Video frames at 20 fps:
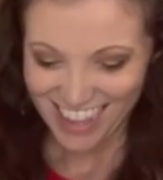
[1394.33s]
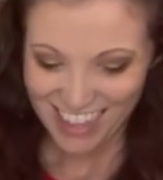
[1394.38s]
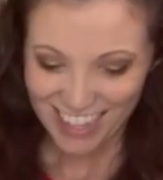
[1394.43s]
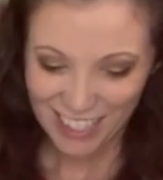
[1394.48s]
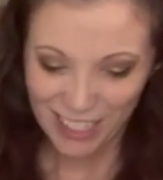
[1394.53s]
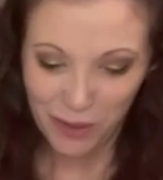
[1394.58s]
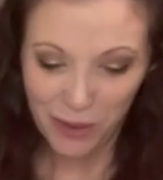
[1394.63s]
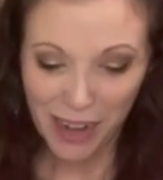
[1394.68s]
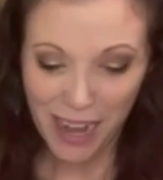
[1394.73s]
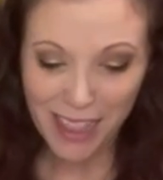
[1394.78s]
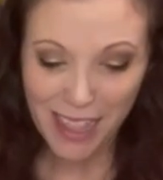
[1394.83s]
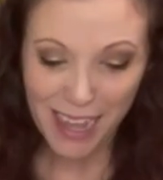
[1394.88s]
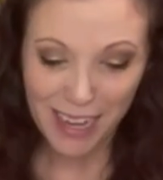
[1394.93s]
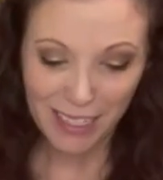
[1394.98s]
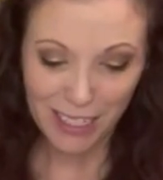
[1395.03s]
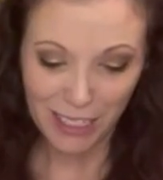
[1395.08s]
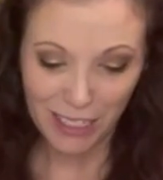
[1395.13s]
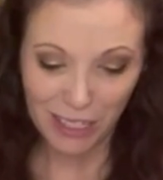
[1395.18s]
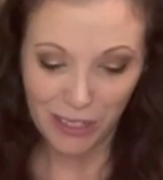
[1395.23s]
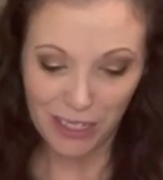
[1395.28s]
So what I like
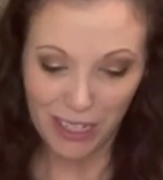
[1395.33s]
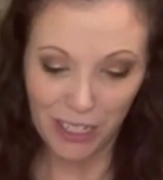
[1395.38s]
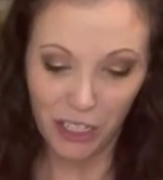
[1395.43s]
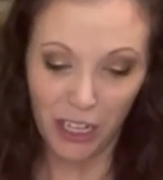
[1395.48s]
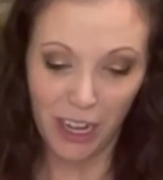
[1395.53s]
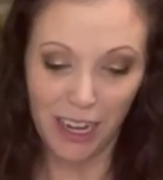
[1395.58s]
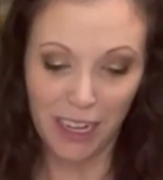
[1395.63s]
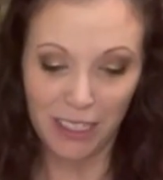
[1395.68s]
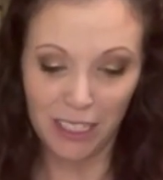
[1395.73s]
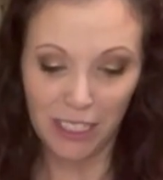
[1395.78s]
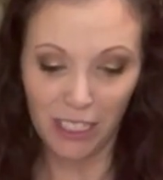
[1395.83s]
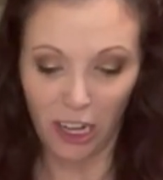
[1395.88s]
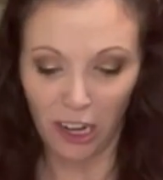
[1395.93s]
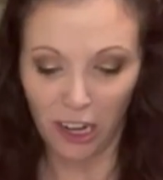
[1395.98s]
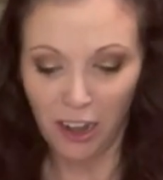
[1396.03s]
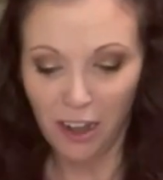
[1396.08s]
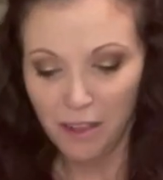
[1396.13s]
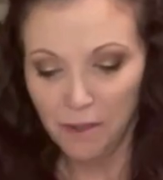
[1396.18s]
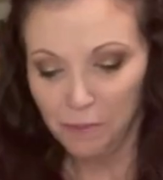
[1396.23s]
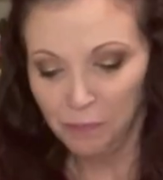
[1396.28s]
to do is I try and
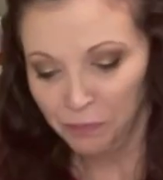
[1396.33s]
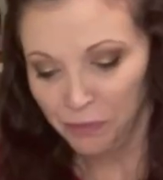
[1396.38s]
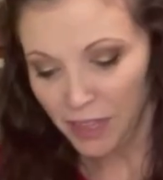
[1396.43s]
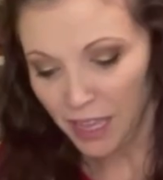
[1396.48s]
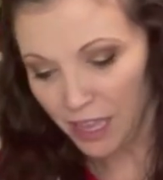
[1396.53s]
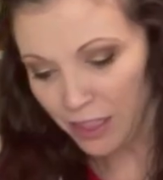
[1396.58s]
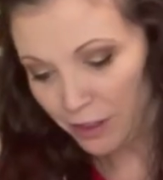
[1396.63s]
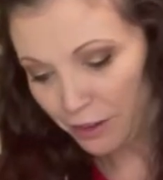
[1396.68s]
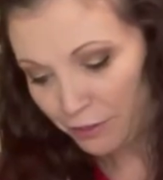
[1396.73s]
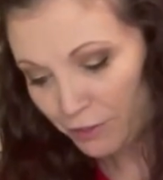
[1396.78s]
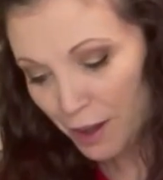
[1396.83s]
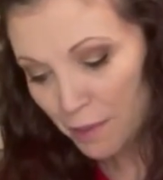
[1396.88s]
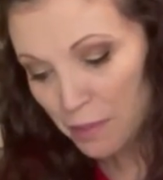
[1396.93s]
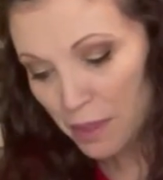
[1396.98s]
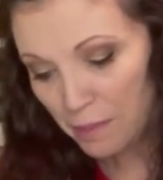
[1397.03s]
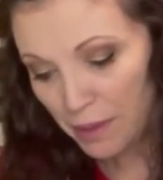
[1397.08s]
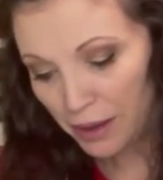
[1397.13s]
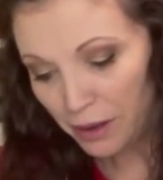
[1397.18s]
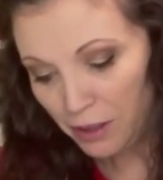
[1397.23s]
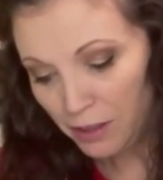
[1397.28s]
start either from the
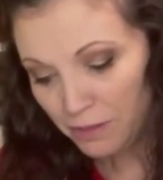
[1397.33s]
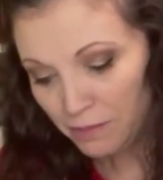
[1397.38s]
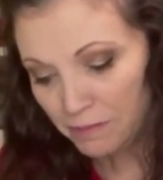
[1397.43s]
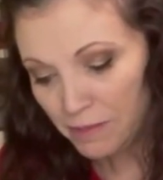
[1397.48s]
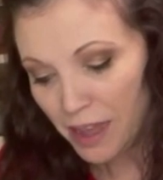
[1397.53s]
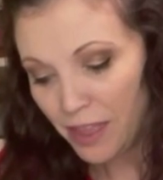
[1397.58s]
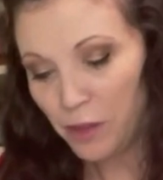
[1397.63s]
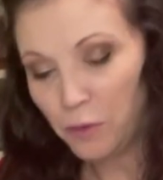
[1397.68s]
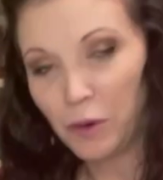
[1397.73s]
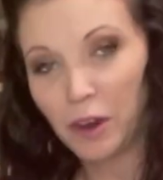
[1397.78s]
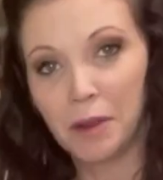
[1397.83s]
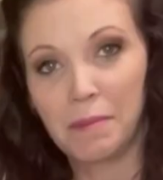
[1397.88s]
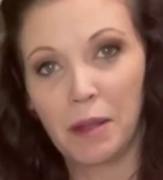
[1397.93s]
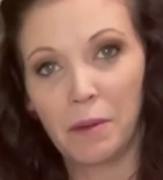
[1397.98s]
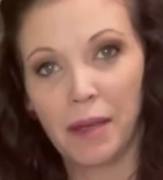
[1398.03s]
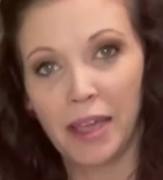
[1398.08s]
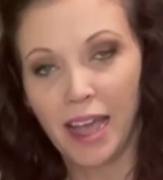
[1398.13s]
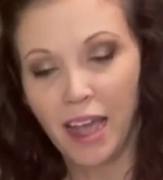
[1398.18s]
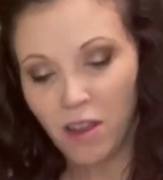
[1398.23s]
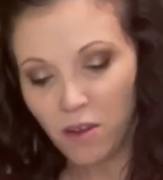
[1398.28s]
middle and then work my
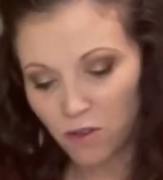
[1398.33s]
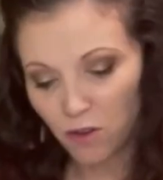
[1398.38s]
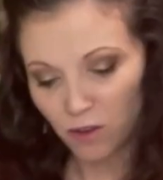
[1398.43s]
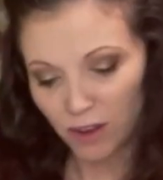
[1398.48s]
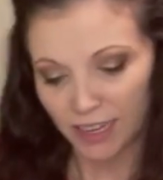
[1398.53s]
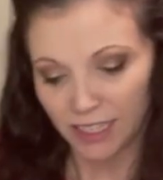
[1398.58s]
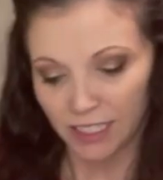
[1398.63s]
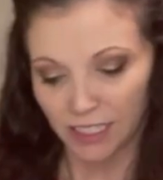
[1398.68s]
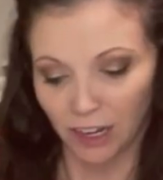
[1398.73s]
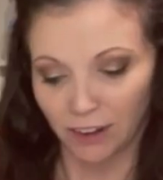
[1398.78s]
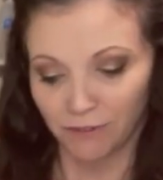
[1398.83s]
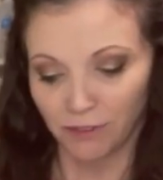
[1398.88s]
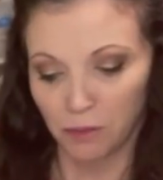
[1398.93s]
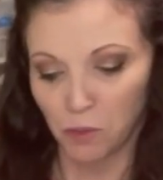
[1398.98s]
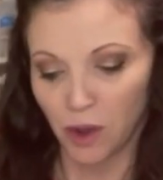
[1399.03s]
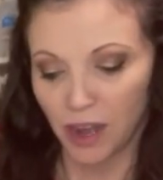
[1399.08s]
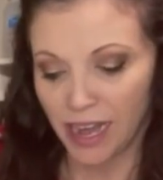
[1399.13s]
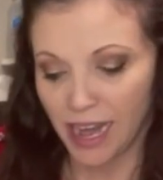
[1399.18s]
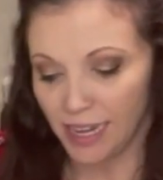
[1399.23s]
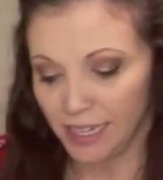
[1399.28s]
way out, or I start from
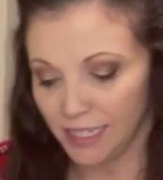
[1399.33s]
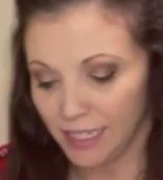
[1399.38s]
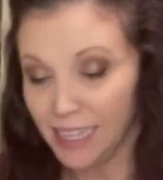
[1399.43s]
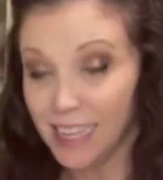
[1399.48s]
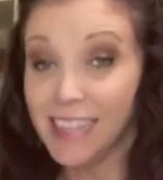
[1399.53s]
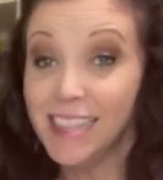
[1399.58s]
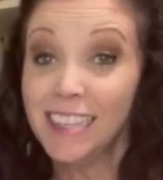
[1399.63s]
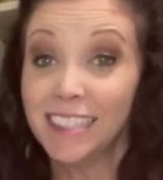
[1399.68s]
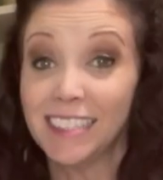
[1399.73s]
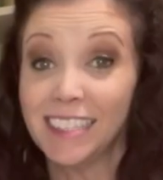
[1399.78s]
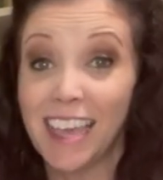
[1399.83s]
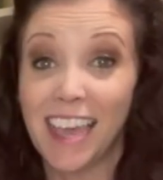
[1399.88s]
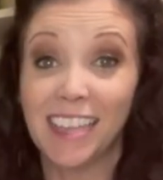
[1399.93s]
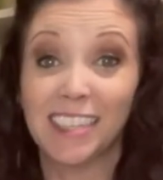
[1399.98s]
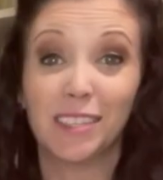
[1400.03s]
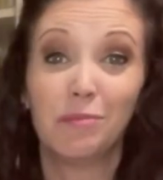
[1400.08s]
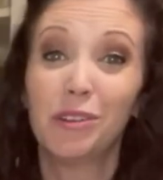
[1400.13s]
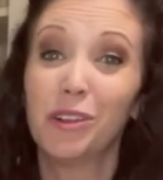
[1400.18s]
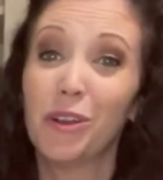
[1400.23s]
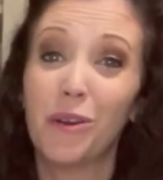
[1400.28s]
one end. In this case,
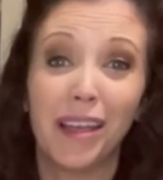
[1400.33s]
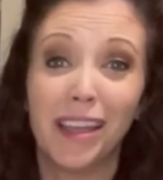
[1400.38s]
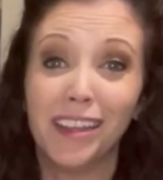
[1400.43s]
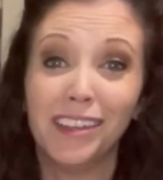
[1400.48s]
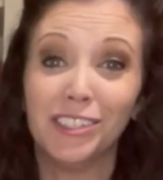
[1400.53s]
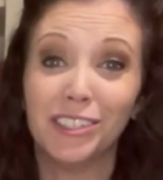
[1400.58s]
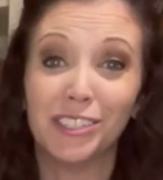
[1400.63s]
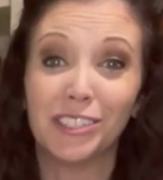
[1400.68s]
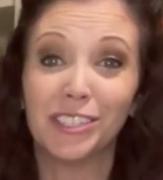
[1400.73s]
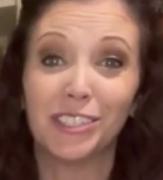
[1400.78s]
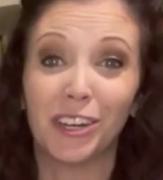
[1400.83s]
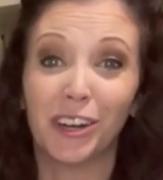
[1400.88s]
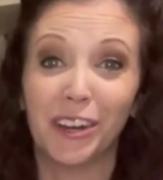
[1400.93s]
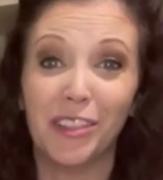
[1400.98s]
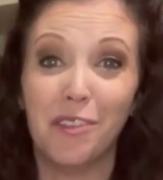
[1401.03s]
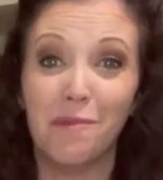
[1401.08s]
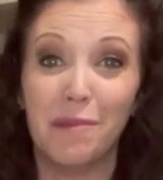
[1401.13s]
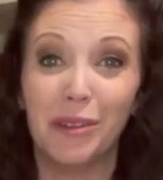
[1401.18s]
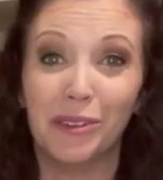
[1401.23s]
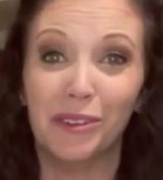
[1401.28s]
I'm gonna go ahead and just start in
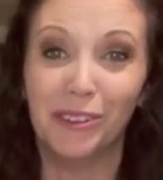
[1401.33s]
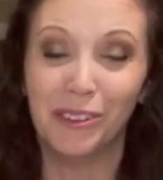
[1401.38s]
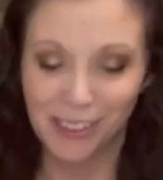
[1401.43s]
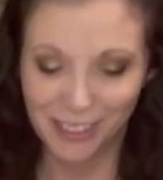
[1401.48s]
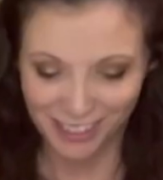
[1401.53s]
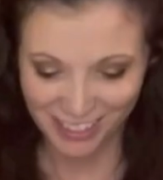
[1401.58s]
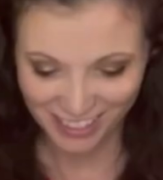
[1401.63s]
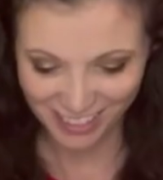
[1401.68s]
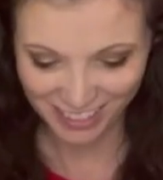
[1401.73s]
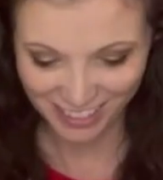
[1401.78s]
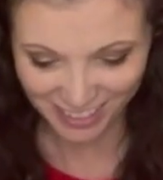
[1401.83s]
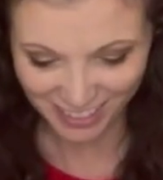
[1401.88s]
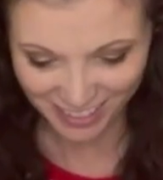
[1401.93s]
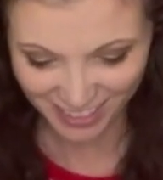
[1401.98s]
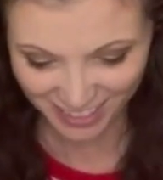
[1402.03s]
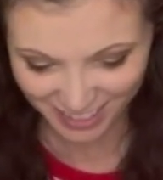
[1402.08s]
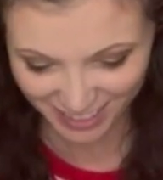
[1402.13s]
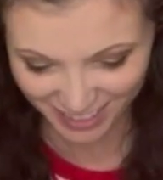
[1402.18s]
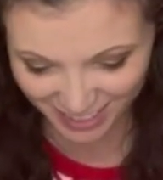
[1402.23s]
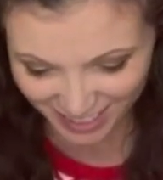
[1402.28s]
the middle.
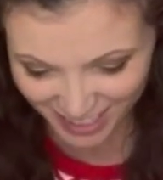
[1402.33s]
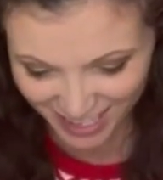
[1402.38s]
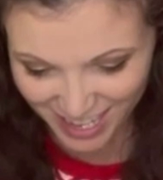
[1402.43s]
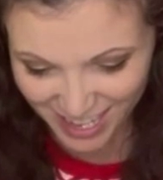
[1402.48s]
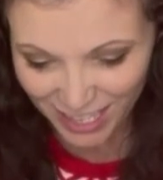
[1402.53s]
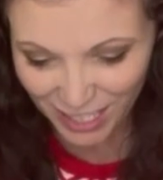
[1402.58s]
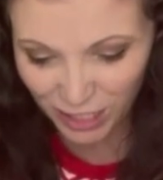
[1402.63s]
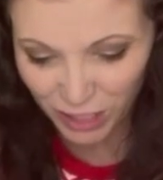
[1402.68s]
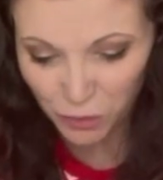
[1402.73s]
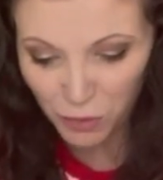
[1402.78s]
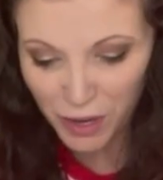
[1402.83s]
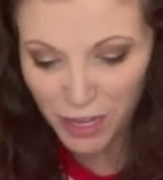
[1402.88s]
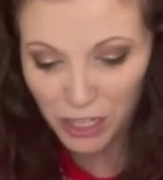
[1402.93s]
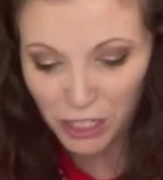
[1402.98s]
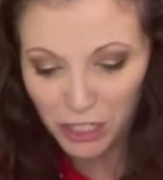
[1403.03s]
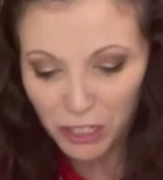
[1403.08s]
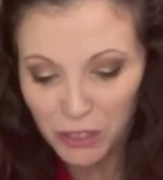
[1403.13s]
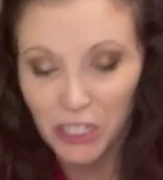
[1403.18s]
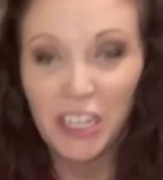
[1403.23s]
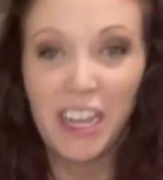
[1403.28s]
So what you
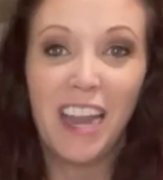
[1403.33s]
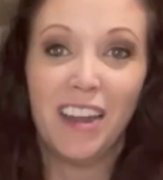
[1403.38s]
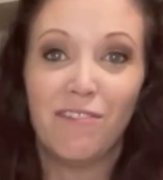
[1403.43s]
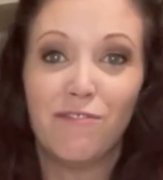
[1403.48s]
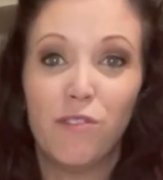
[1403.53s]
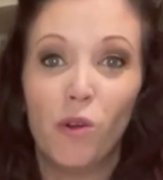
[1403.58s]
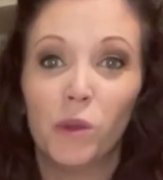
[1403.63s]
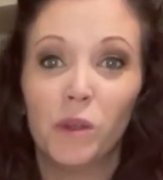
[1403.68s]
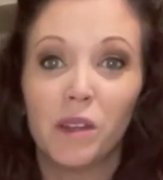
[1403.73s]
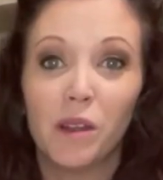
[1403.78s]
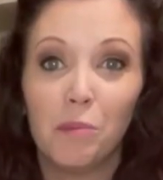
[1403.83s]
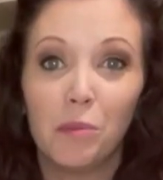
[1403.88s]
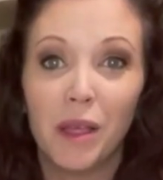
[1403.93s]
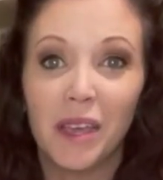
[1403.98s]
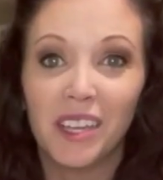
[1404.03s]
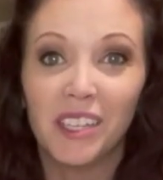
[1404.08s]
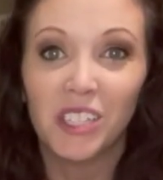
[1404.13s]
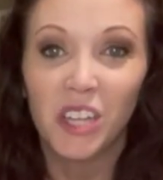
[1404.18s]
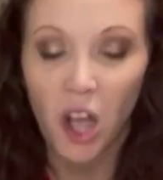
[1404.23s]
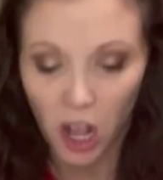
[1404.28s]
do is you kind of fold it up like
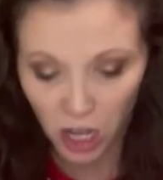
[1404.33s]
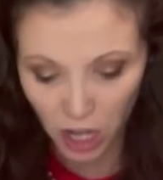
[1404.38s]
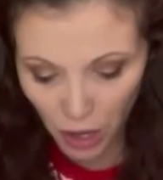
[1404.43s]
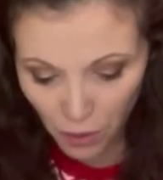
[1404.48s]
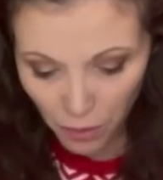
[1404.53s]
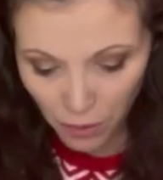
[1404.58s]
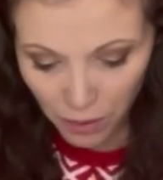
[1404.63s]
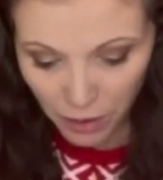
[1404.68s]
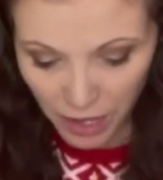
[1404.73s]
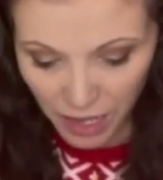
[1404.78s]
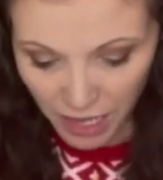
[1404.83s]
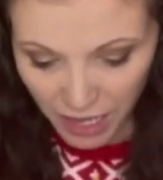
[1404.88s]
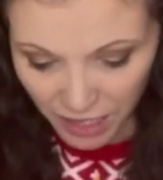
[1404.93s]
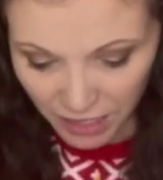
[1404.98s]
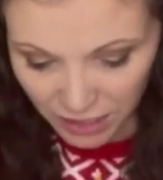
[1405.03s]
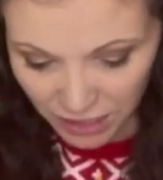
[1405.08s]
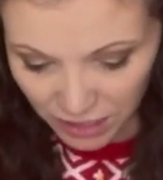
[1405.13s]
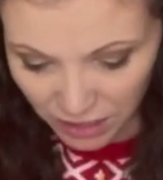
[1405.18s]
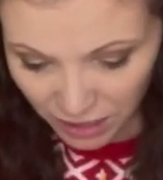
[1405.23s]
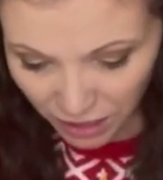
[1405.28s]
a taco,
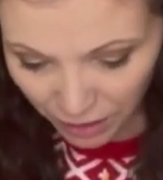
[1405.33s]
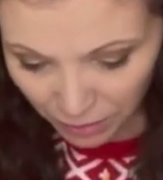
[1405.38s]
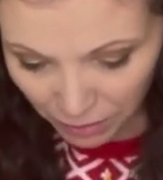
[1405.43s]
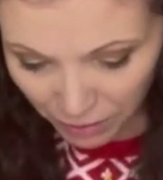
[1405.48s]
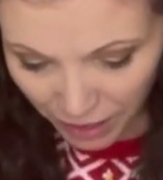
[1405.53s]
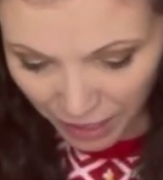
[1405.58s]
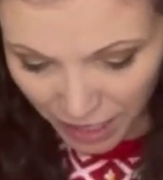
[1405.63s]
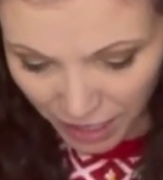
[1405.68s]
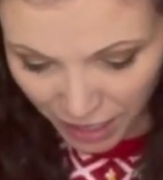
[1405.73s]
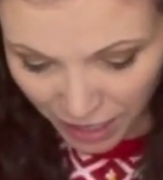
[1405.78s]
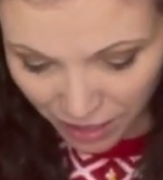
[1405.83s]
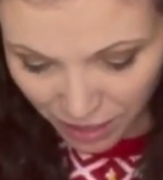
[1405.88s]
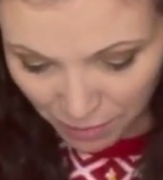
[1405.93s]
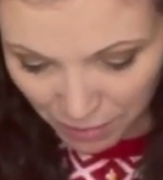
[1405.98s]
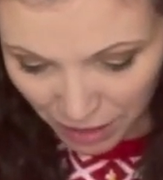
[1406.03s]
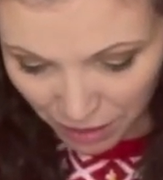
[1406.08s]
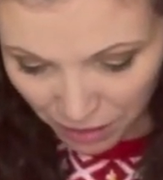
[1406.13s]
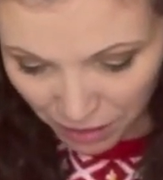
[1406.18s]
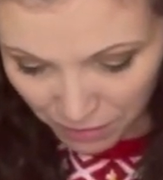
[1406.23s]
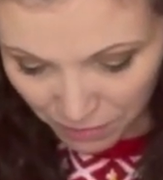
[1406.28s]
start right in the
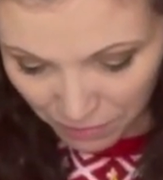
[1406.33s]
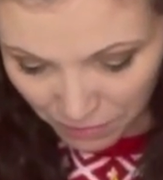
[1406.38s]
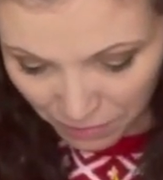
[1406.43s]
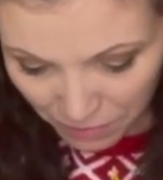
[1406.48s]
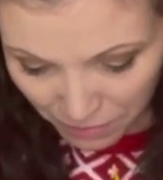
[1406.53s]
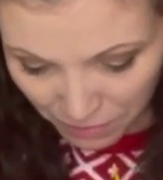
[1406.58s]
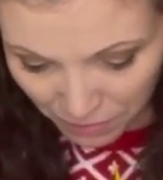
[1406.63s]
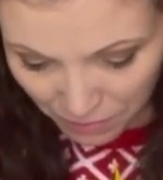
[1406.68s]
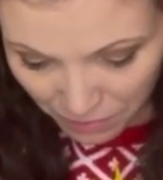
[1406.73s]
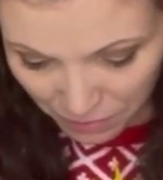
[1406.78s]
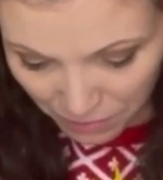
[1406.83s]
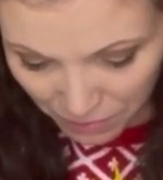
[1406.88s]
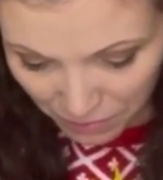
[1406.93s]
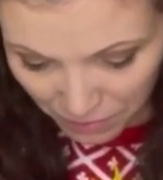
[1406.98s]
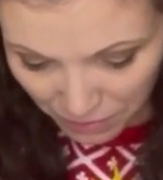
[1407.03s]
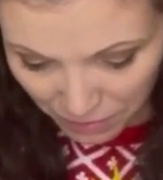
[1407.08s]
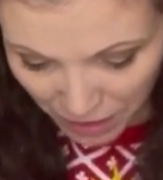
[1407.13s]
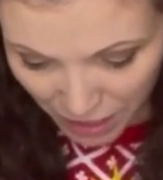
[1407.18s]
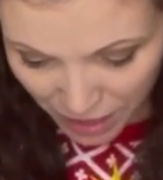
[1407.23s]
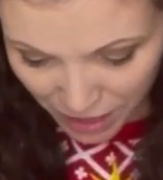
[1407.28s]
middle,
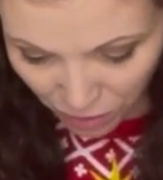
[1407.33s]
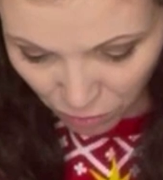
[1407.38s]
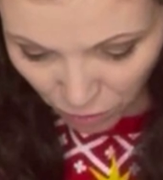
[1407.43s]
and then